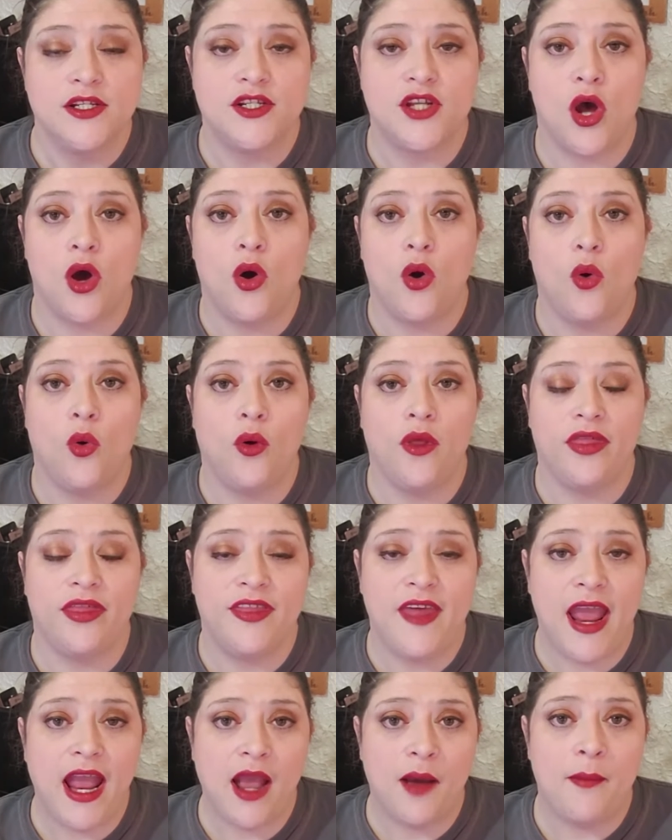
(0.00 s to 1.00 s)
So
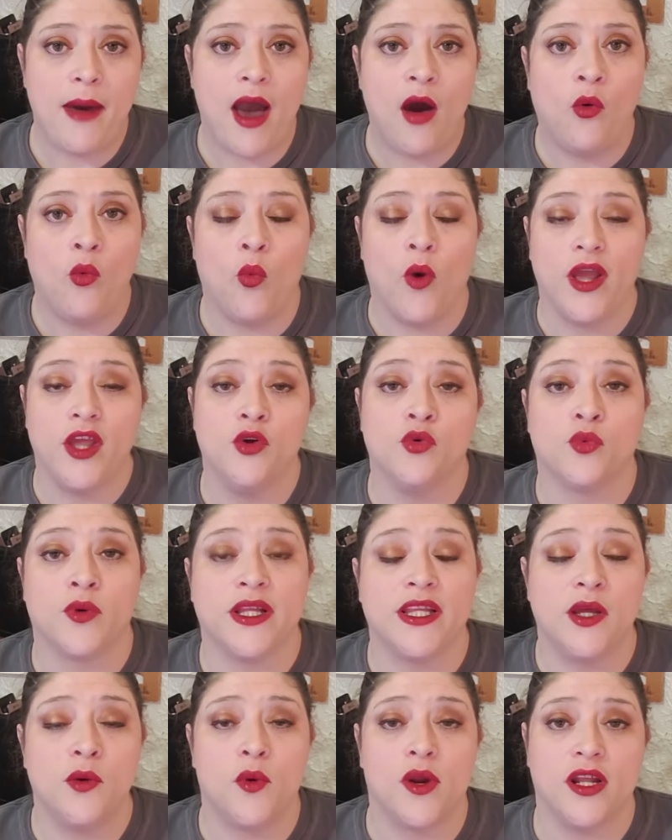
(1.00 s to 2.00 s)
think about what you
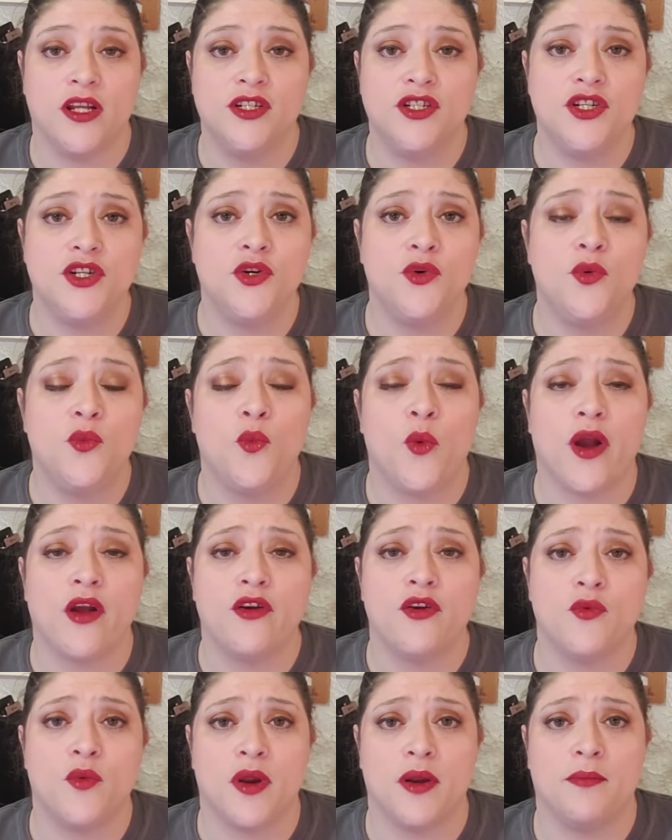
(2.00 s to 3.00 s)
really want to do, where
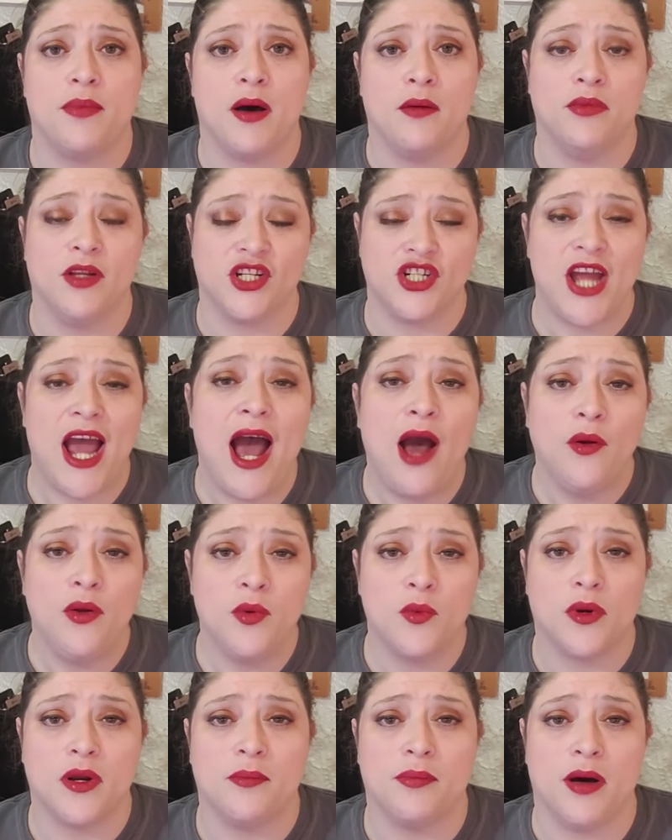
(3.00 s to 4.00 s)
you want to publish, how
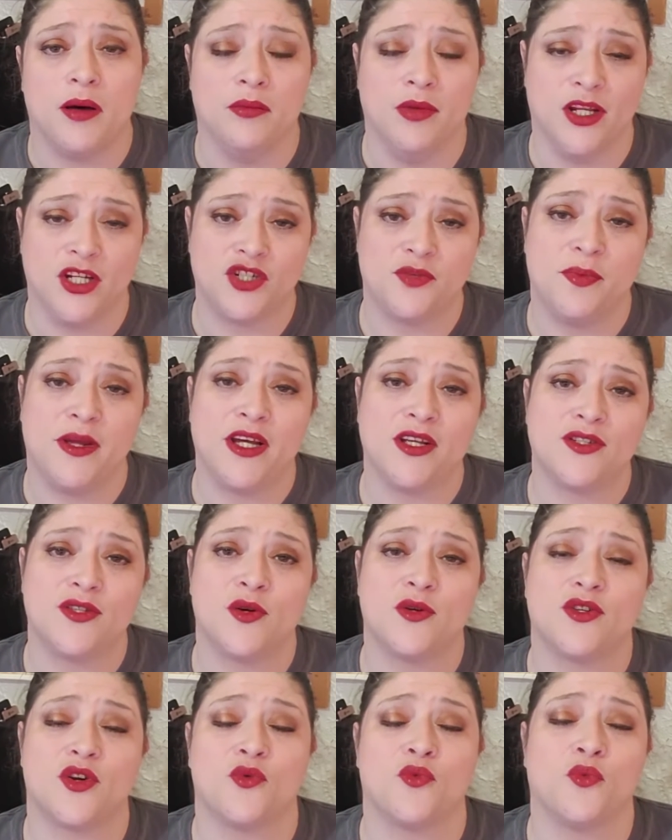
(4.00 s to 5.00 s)
you want to publish, because
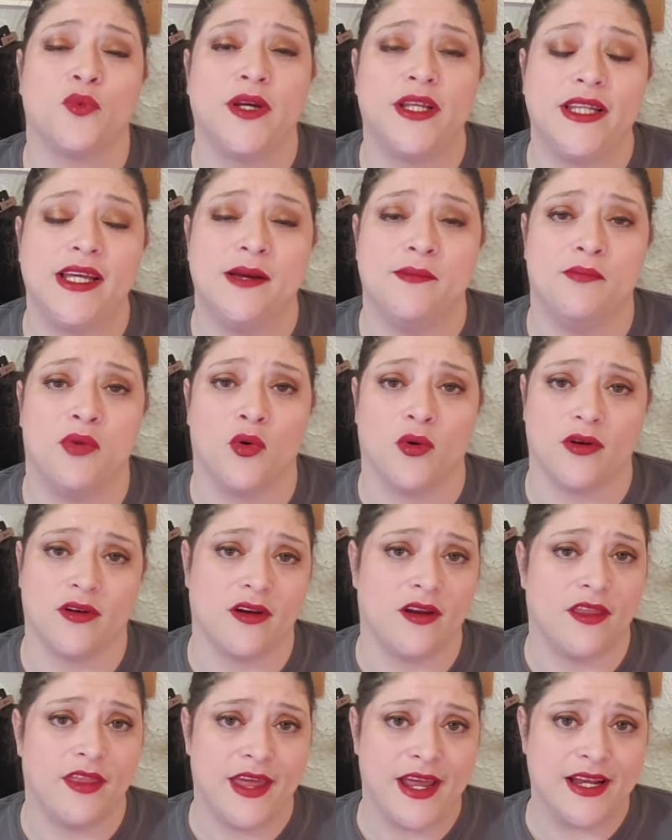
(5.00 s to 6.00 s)
those are really
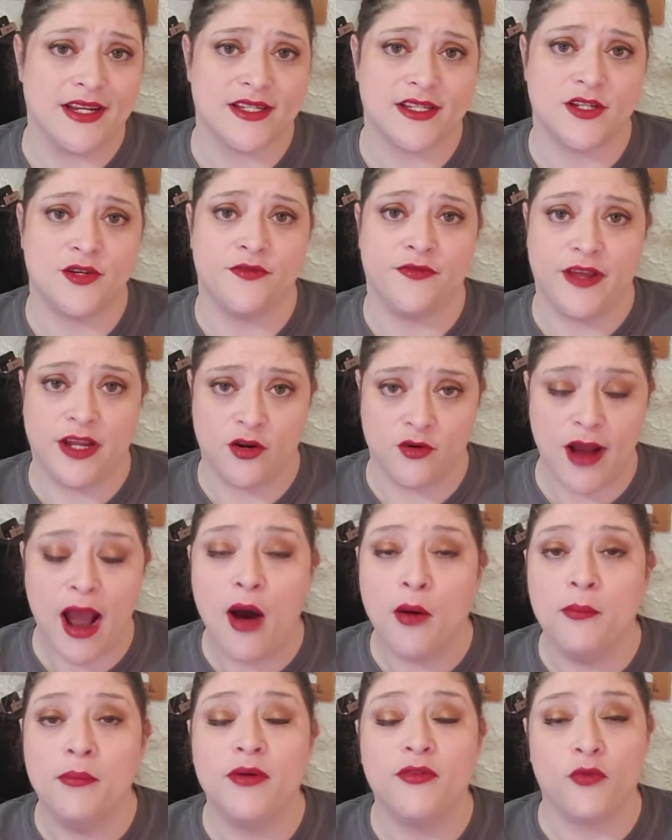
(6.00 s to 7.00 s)
important things to figure
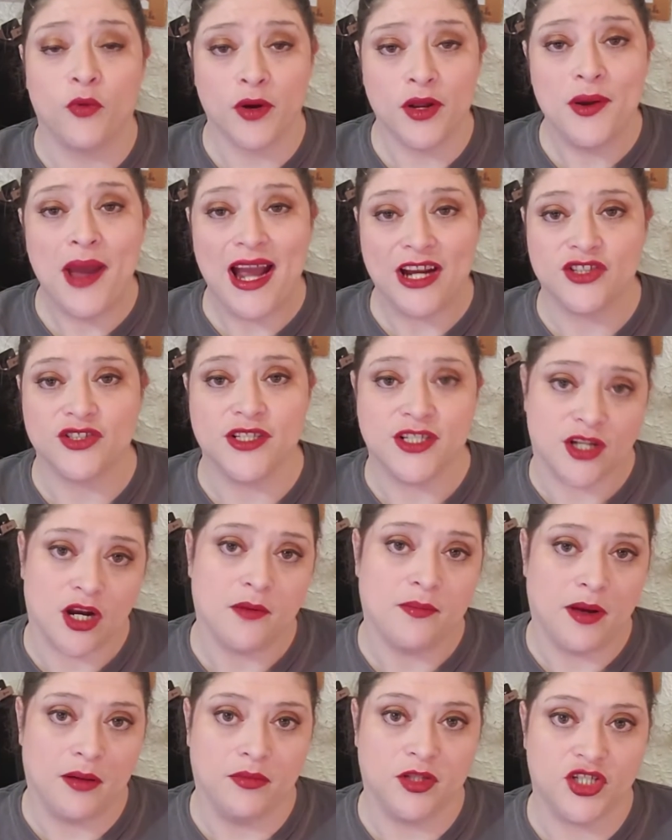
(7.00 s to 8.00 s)
out before you actually
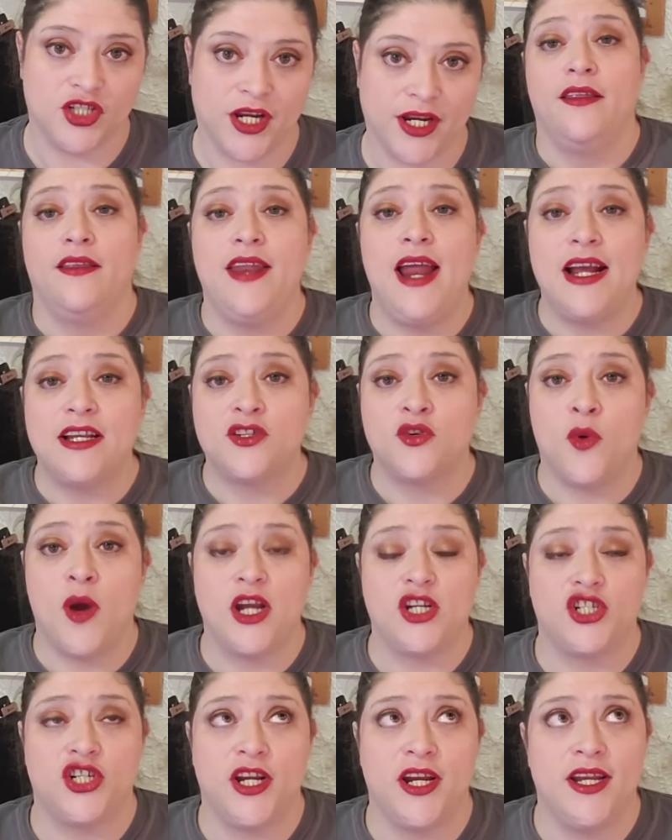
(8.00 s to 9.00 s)
start publishing. The next
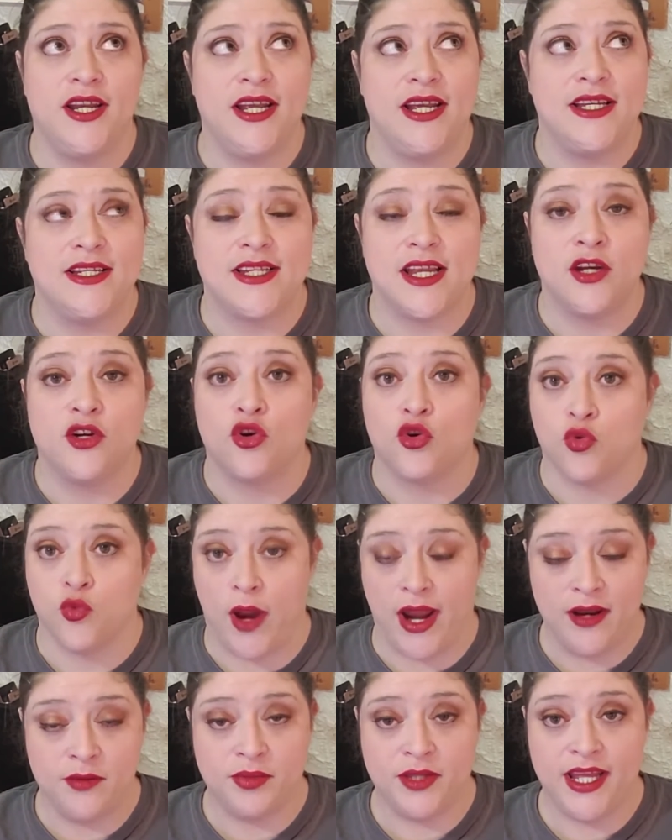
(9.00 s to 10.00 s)
question is
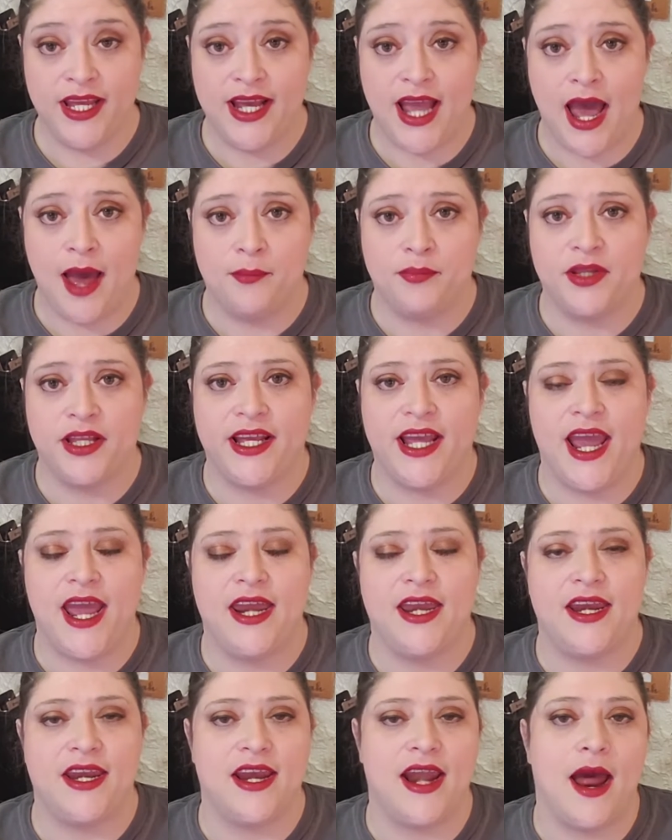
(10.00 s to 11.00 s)
incredibly
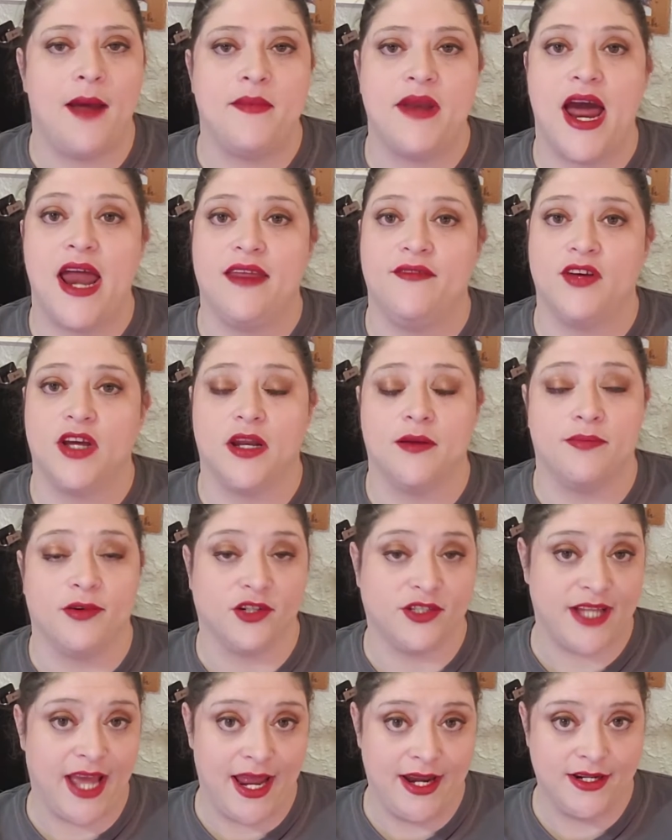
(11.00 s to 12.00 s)
complicated, and I'm not even going to
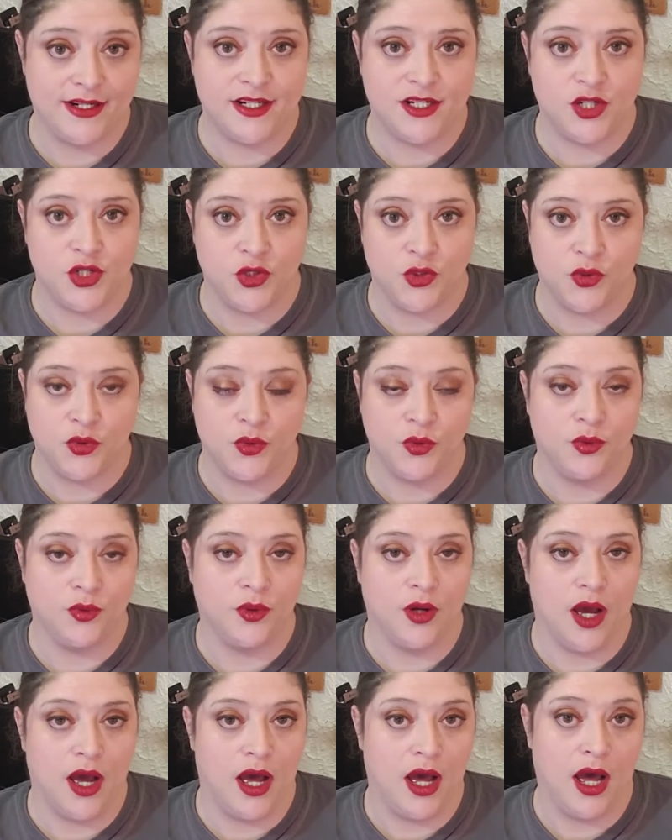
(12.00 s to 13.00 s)
pretend
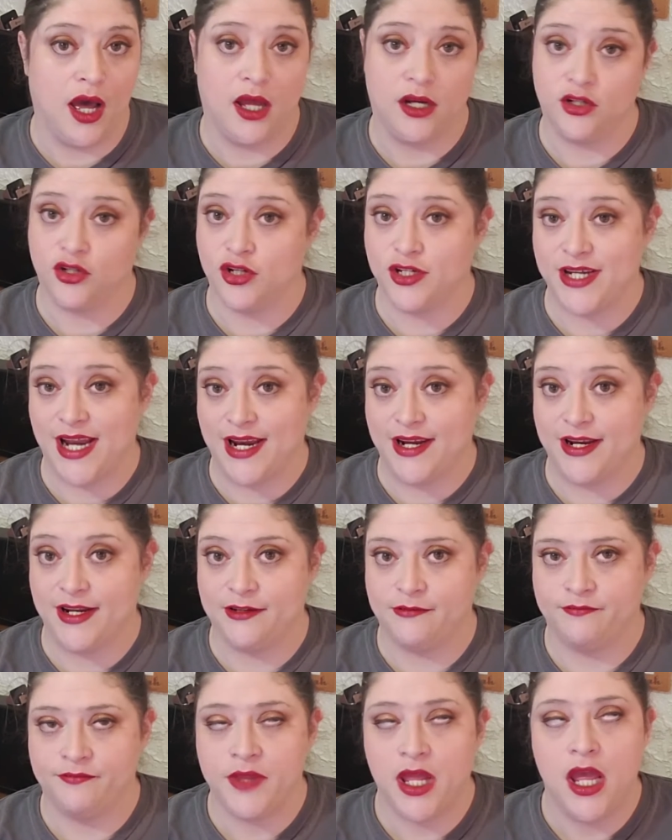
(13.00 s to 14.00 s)
to uh, understand
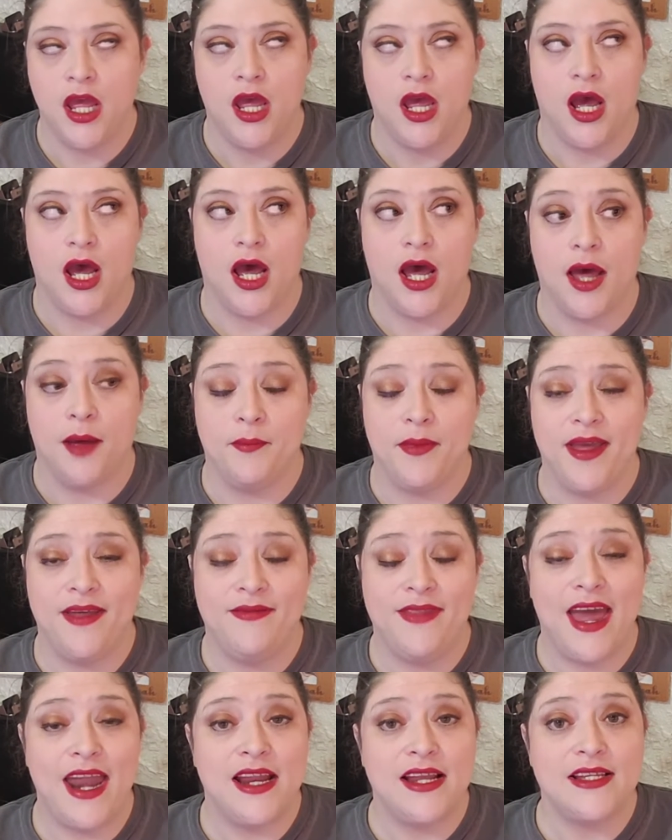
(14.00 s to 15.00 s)
it. Um,
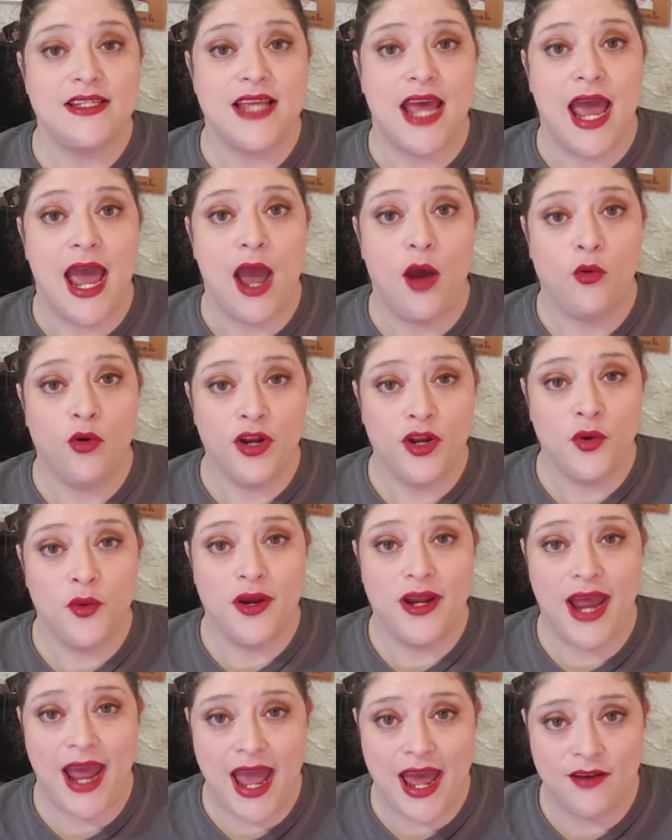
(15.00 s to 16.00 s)
and that is, how are you
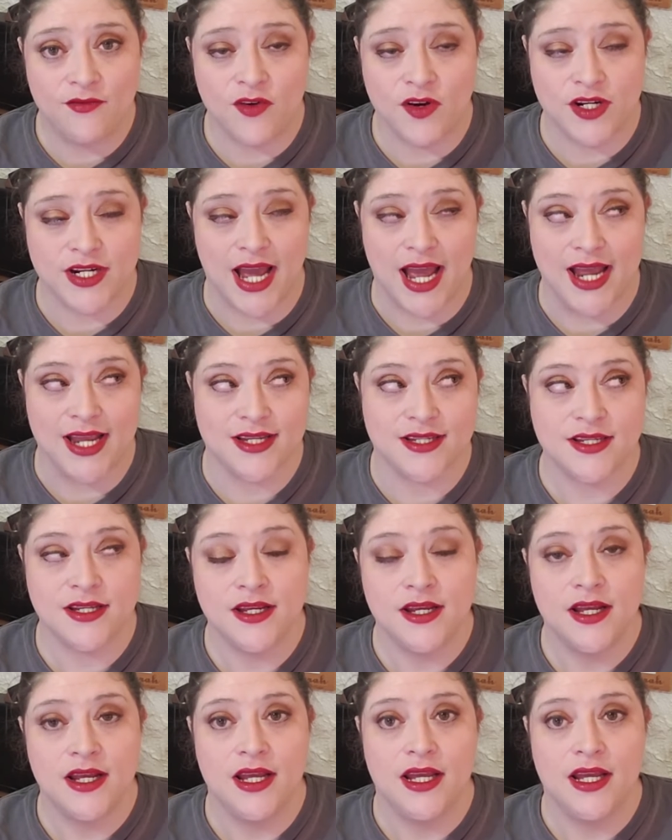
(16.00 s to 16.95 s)
going to advertise?